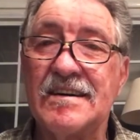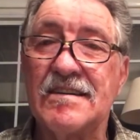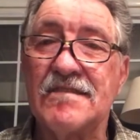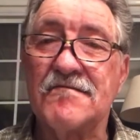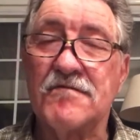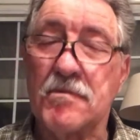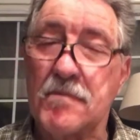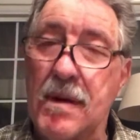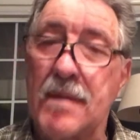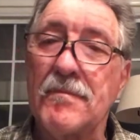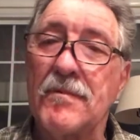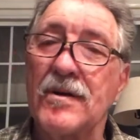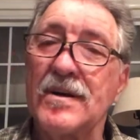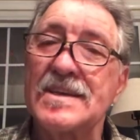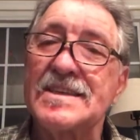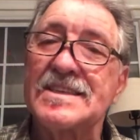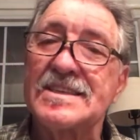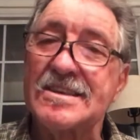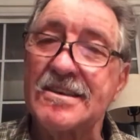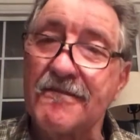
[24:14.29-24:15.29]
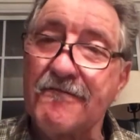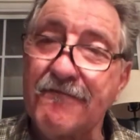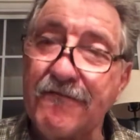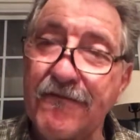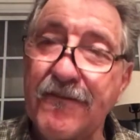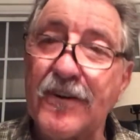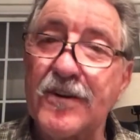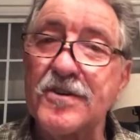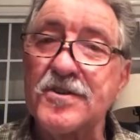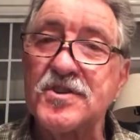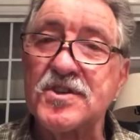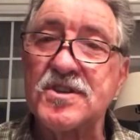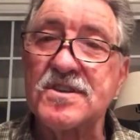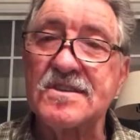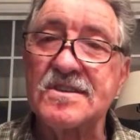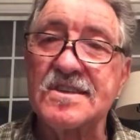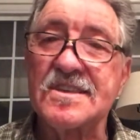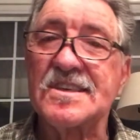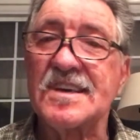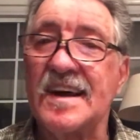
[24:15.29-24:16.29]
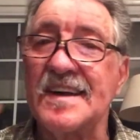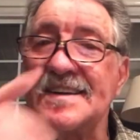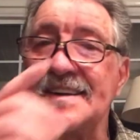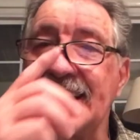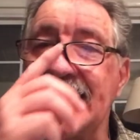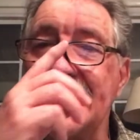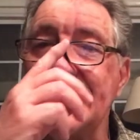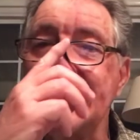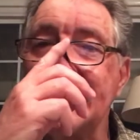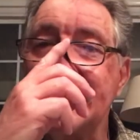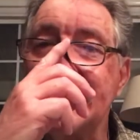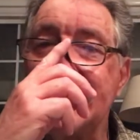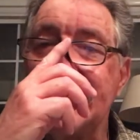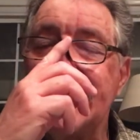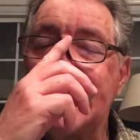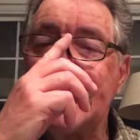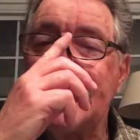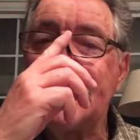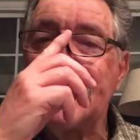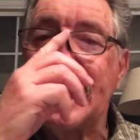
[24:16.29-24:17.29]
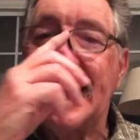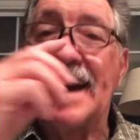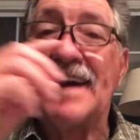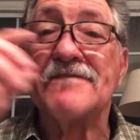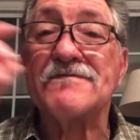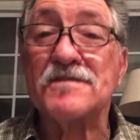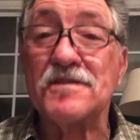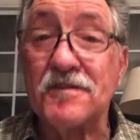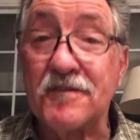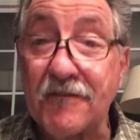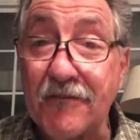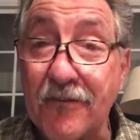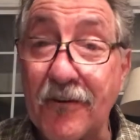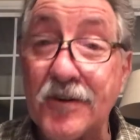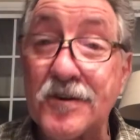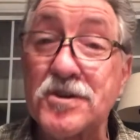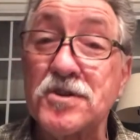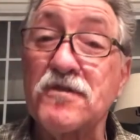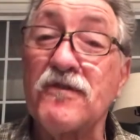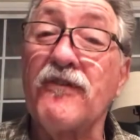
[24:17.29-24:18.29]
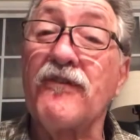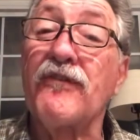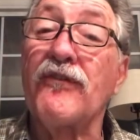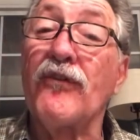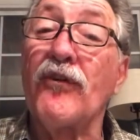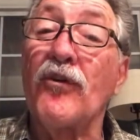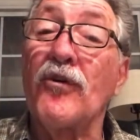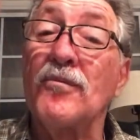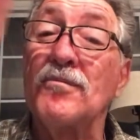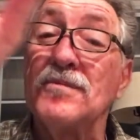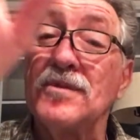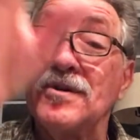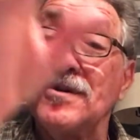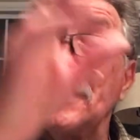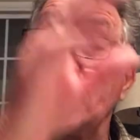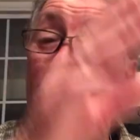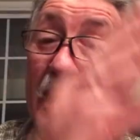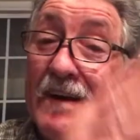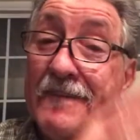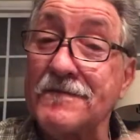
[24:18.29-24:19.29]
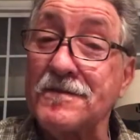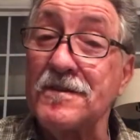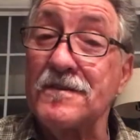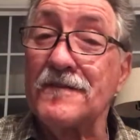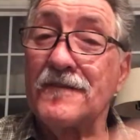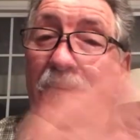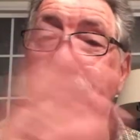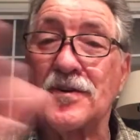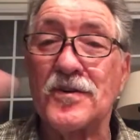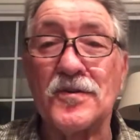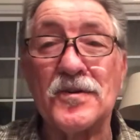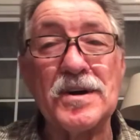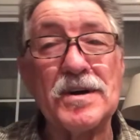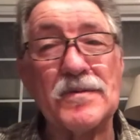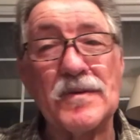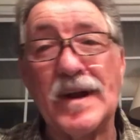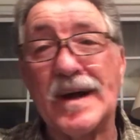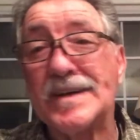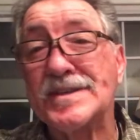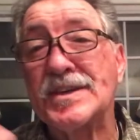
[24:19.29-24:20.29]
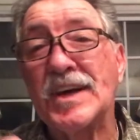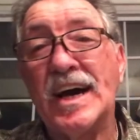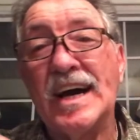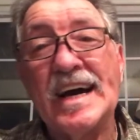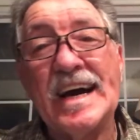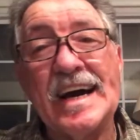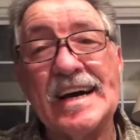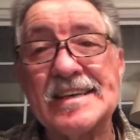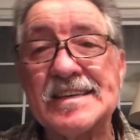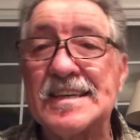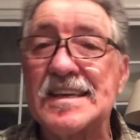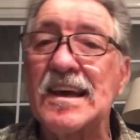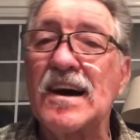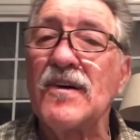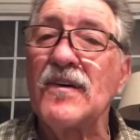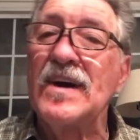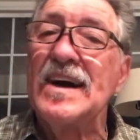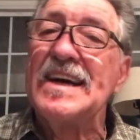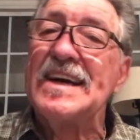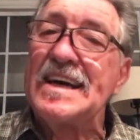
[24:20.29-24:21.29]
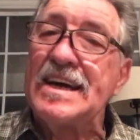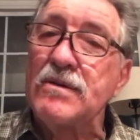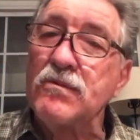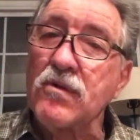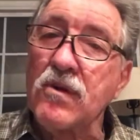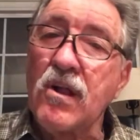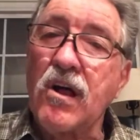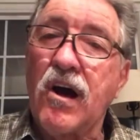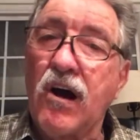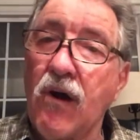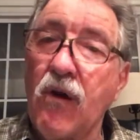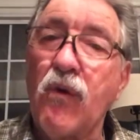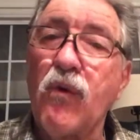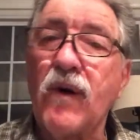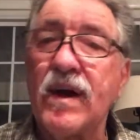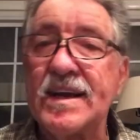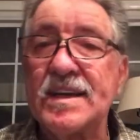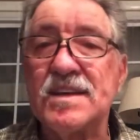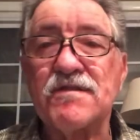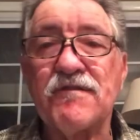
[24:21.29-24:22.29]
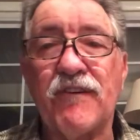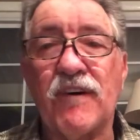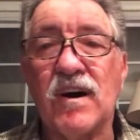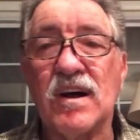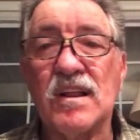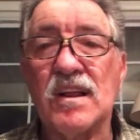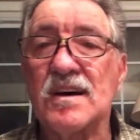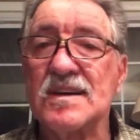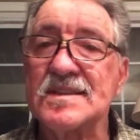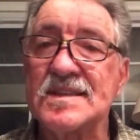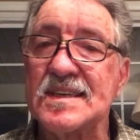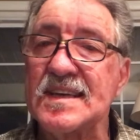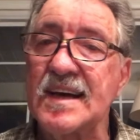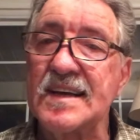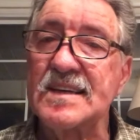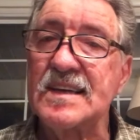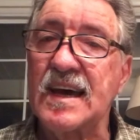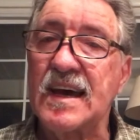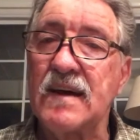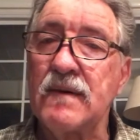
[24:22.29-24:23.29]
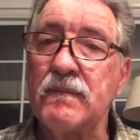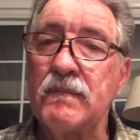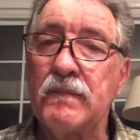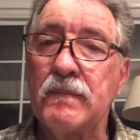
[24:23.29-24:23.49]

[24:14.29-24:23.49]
Remember, it's the first Sunday after the first full moon after the vernal equinox, and so it will always fall on Sunday.